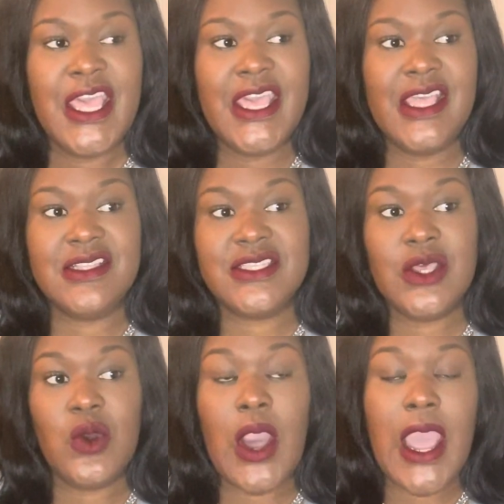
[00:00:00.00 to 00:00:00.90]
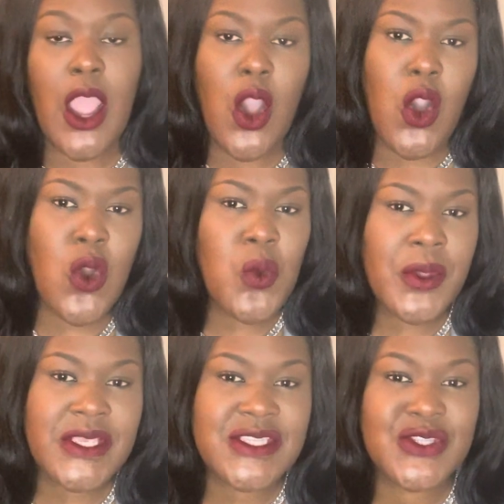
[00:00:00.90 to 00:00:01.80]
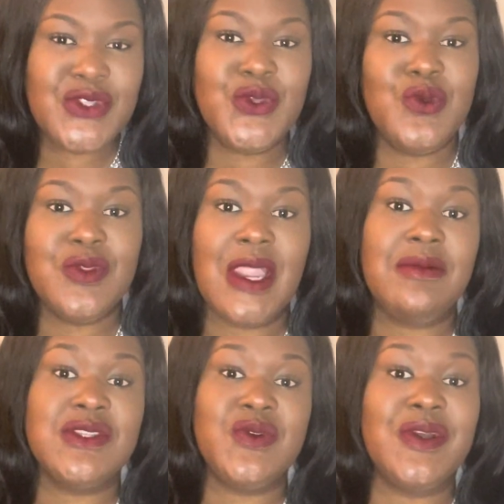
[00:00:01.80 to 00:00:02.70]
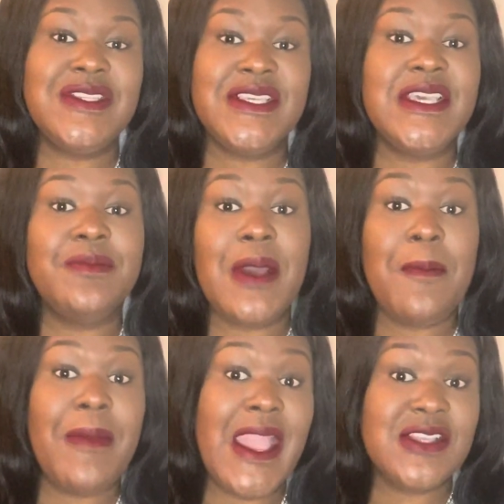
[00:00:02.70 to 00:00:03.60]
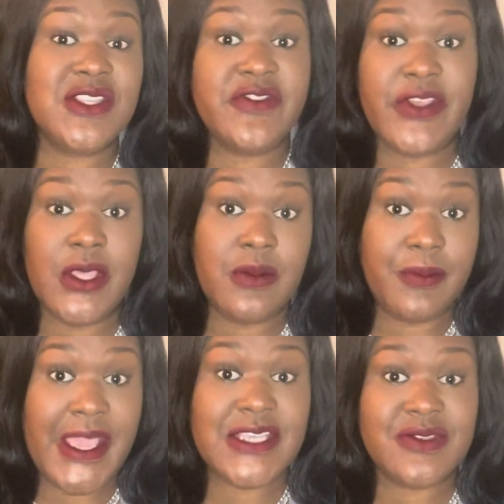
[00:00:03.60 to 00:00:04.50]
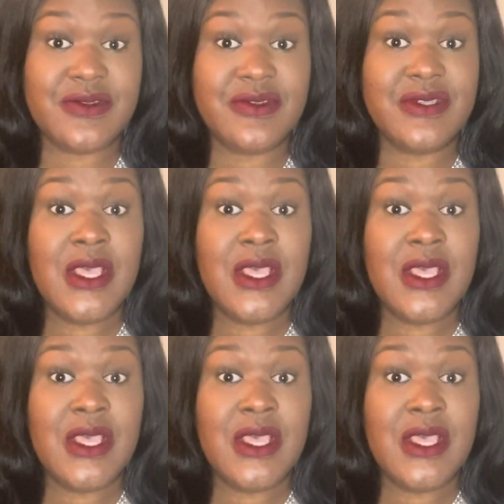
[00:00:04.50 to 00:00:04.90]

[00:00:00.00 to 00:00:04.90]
And so I always knew that I was going to get my master's